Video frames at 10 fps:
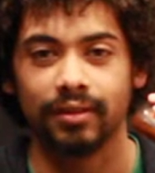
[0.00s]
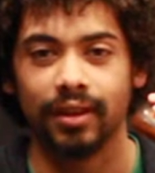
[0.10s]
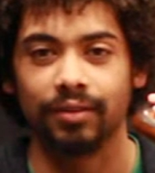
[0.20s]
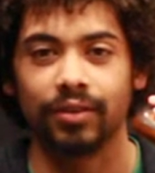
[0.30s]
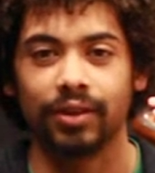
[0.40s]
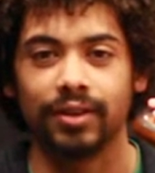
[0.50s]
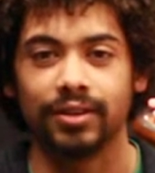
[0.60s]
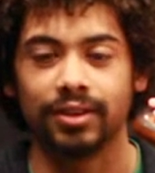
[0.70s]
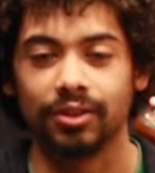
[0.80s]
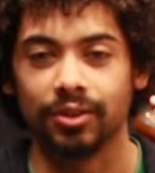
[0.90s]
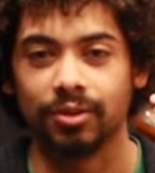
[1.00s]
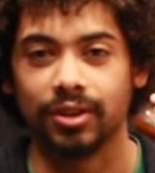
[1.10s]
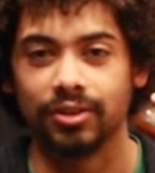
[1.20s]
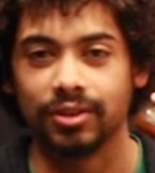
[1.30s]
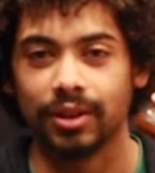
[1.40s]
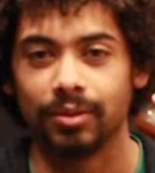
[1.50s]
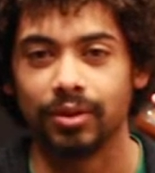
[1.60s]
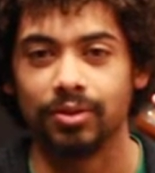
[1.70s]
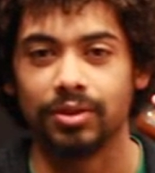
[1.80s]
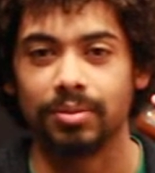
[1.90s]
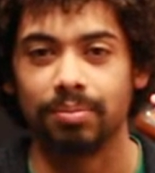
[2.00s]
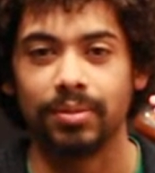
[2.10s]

and various other creatures that were used to be